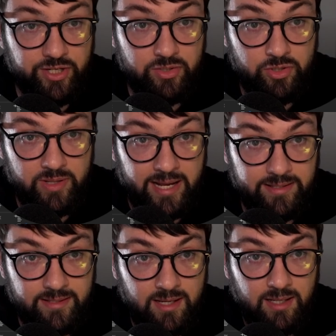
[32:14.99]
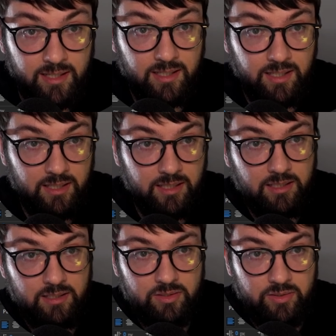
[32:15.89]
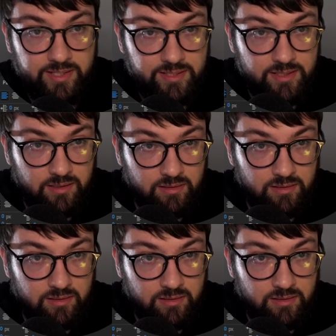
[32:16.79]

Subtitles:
it to this